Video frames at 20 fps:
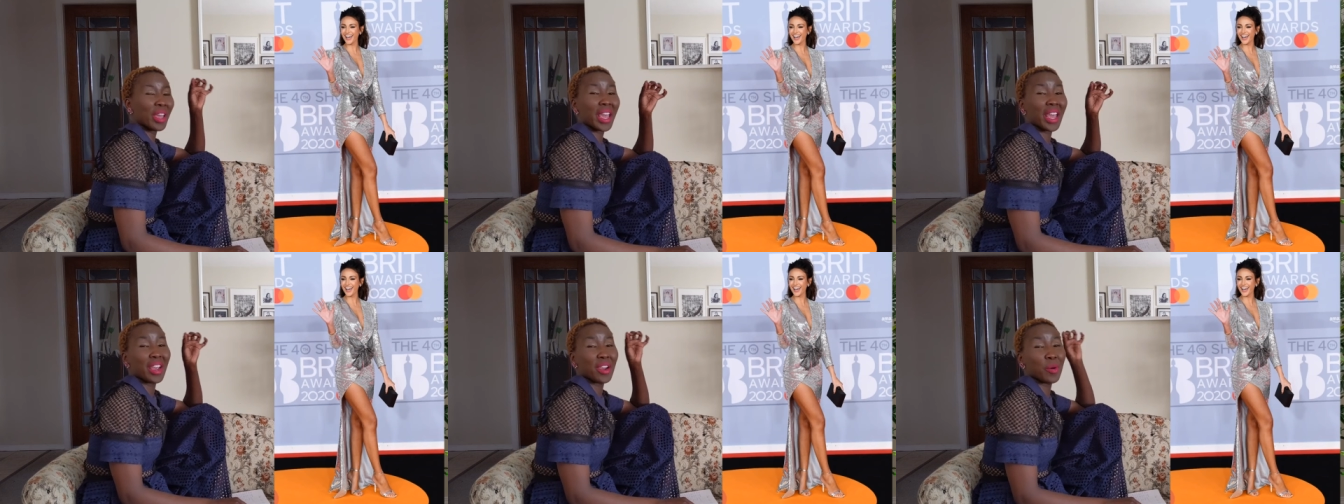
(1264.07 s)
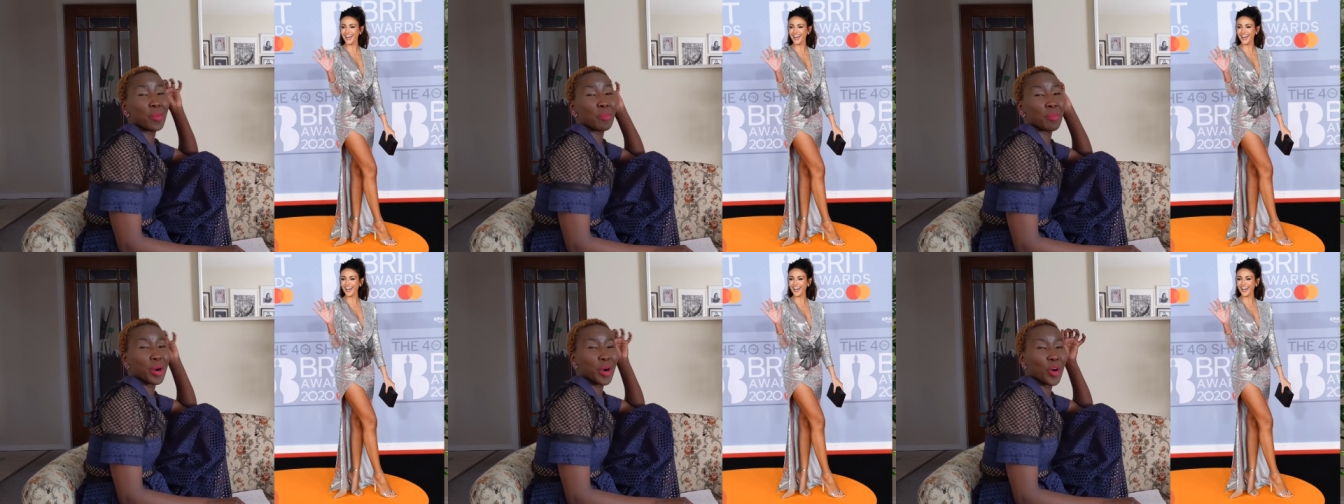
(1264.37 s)

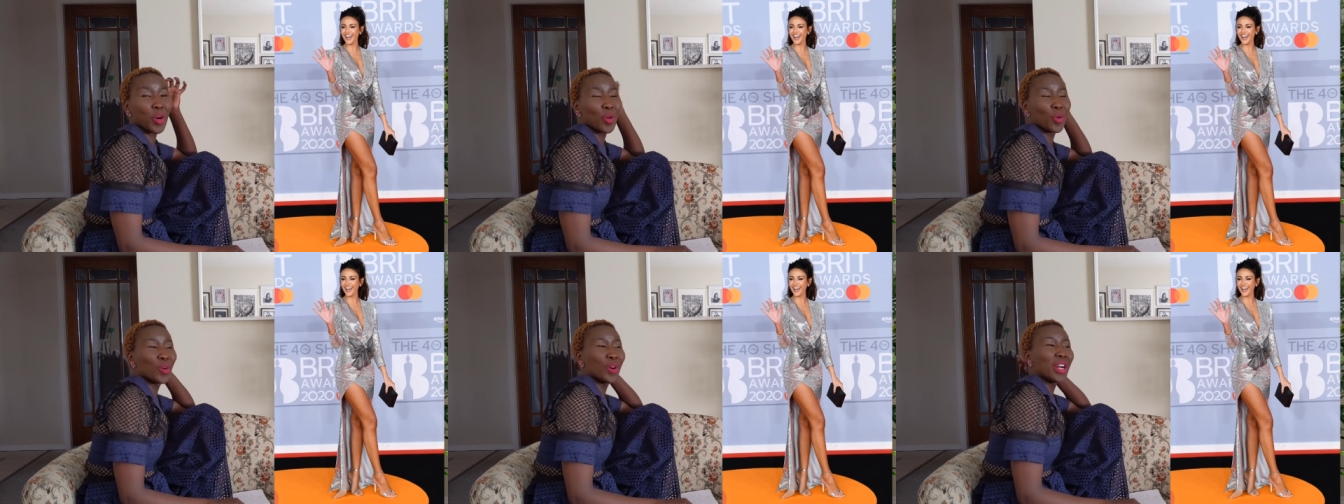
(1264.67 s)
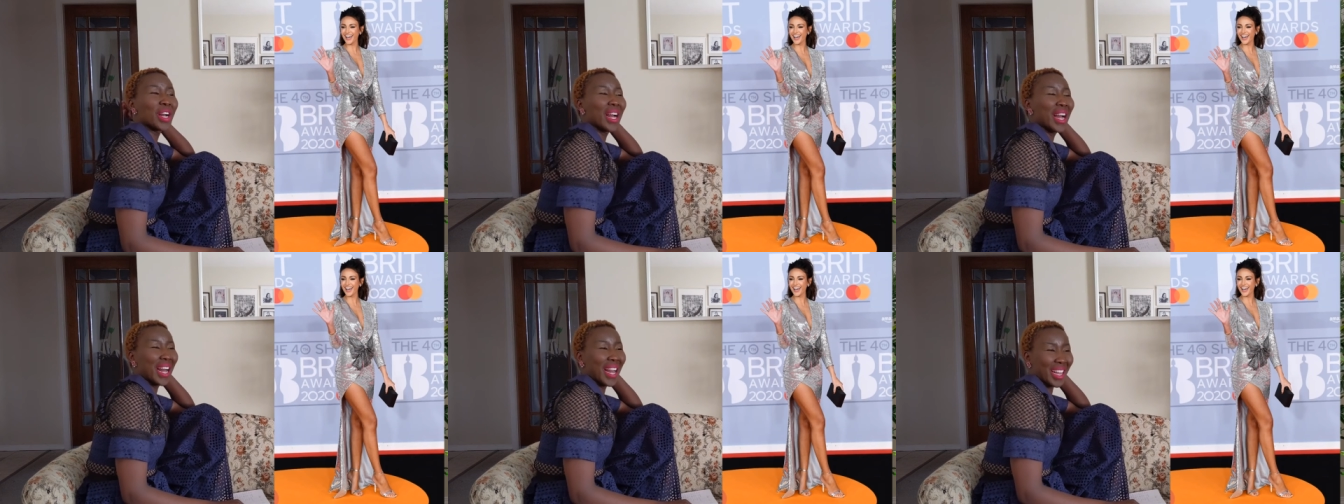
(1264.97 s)
hair bow.
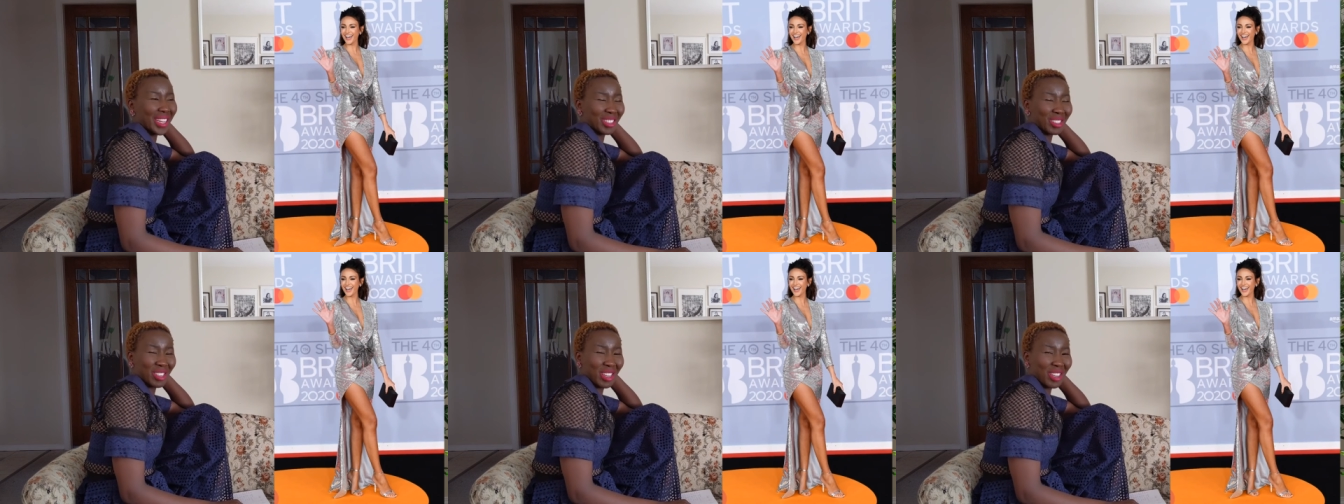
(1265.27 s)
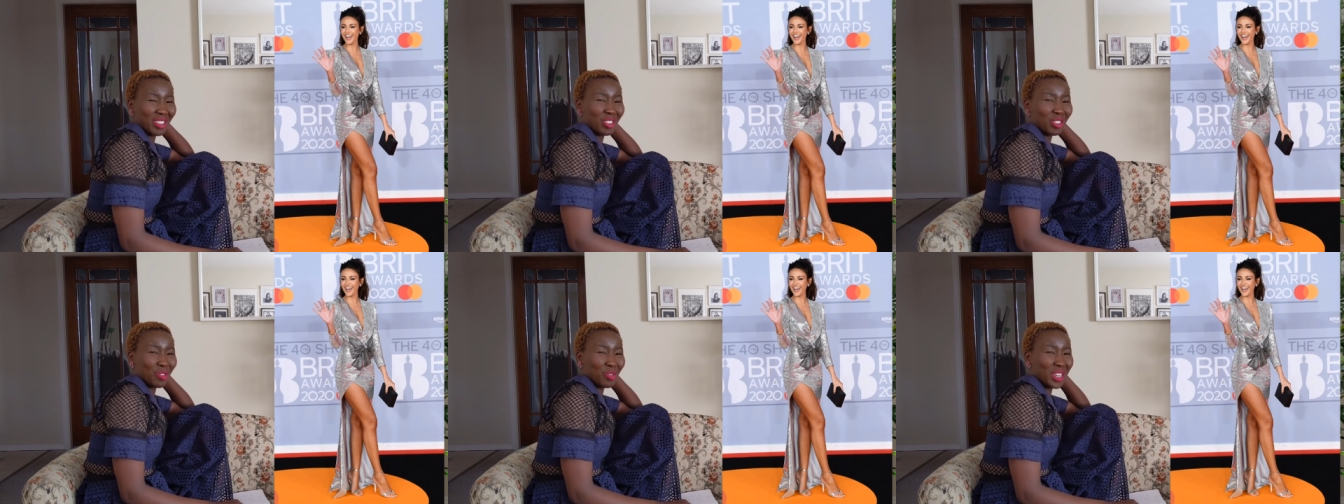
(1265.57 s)

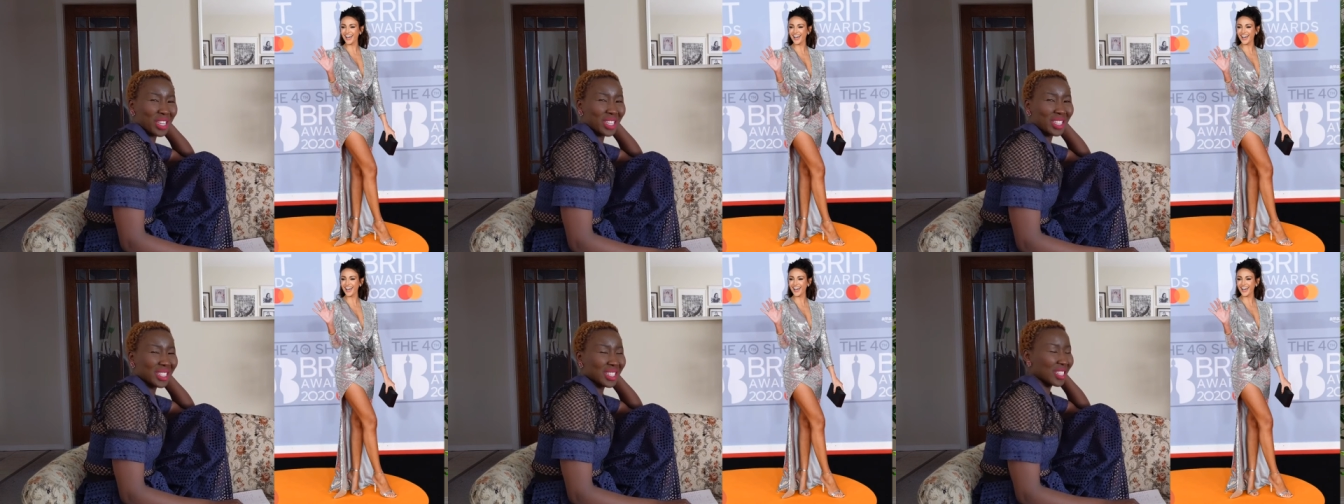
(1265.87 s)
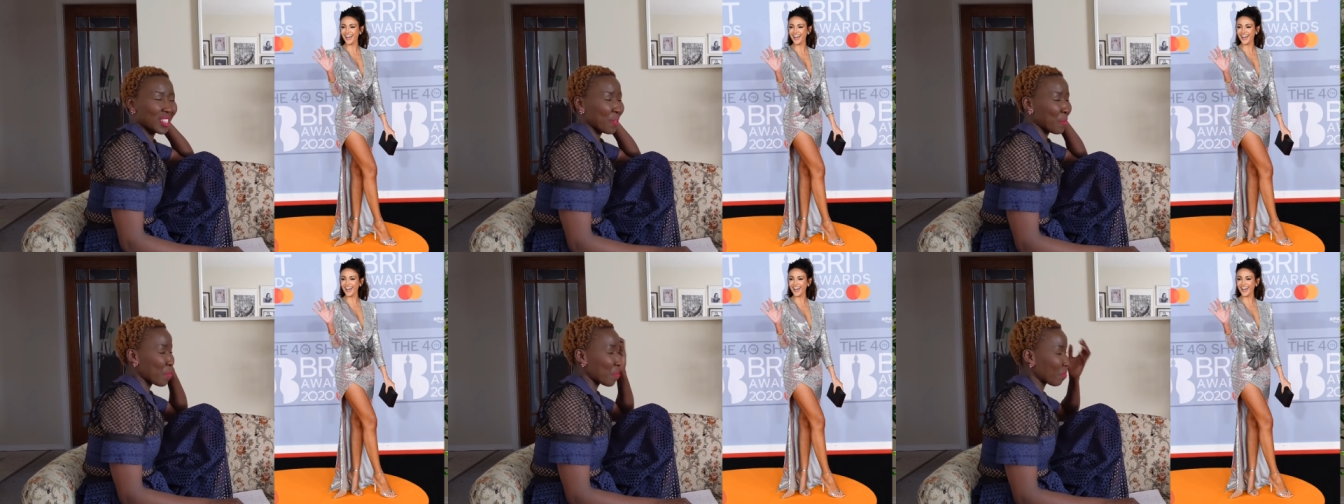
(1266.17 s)

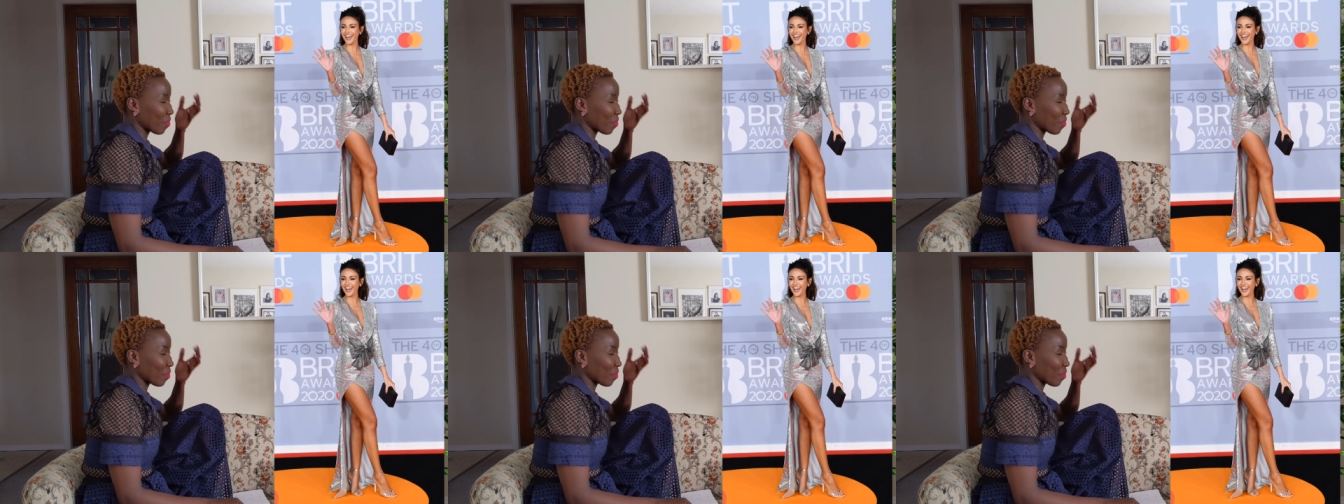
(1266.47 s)
Accessories